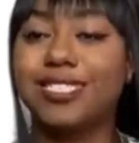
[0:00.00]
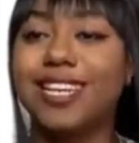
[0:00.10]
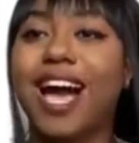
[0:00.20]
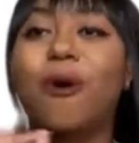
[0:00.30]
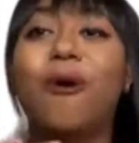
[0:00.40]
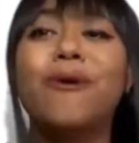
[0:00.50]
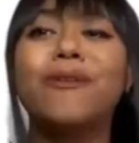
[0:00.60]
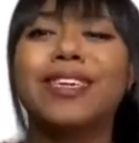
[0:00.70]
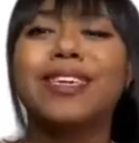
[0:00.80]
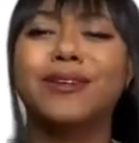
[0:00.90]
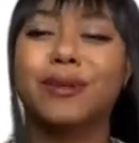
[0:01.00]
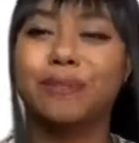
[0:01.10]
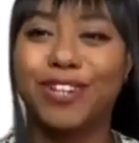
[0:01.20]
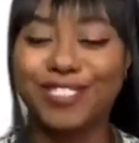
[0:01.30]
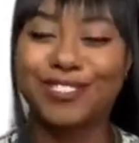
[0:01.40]
not only in your
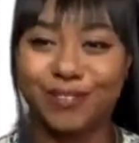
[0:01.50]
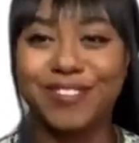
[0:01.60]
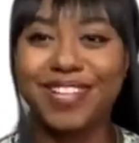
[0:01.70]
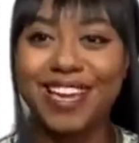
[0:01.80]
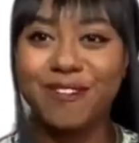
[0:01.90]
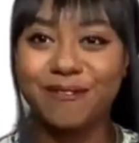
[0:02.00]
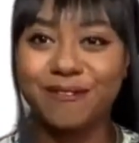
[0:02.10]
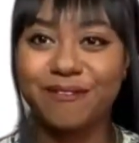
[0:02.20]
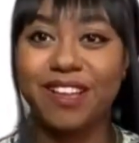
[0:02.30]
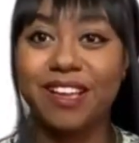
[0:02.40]
personal life,